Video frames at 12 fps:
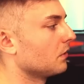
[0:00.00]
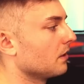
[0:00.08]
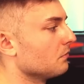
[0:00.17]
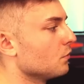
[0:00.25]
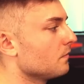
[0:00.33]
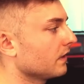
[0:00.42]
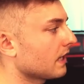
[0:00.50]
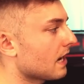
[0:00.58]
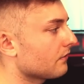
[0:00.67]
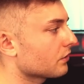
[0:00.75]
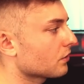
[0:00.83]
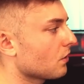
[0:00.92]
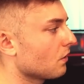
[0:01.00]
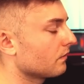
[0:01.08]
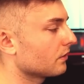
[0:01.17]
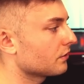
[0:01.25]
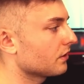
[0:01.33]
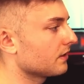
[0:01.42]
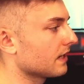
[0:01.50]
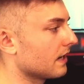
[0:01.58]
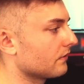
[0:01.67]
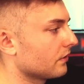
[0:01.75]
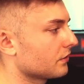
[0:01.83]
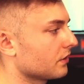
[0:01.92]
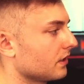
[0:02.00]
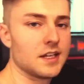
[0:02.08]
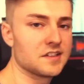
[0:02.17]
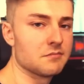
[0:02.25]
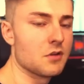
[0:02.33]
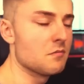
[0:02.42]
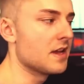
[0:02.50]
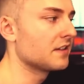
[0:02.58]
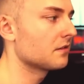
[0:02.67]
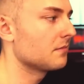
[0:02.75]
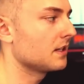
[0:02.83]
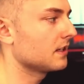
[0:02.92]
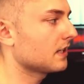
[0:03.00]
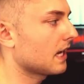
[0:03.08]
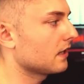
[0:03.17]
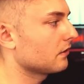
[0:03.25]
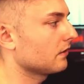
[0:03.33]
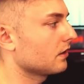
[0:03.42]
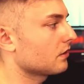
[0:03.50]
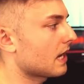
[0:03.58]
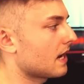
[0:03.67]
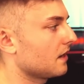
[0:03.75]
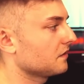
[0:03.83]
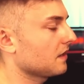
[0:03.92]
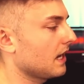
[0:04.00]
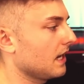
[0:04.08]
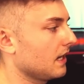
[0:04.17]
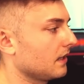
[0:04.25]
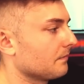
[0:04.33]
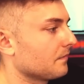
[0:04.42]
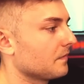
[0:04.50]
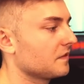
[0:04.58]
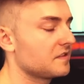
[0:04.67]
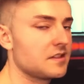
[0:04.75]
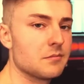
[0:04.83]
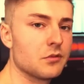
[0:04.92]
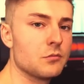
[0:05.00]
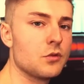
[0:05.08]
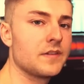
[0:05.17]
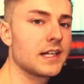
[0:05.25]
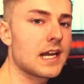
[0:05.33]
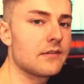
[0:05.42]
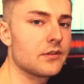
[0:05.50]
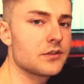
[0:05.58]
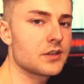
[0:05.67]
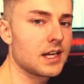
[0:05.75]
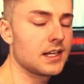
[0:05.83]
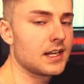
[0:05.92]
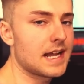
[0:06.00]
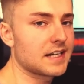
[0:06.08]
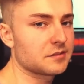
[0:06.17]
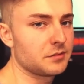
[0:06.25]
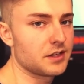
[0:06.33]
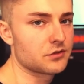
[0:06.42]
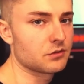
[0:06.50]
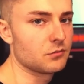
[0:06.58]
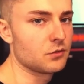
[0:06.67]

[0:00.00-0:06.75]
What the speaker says: But moving average, convergent, divergent is a momentum indicator that has a simple moving average and an exponential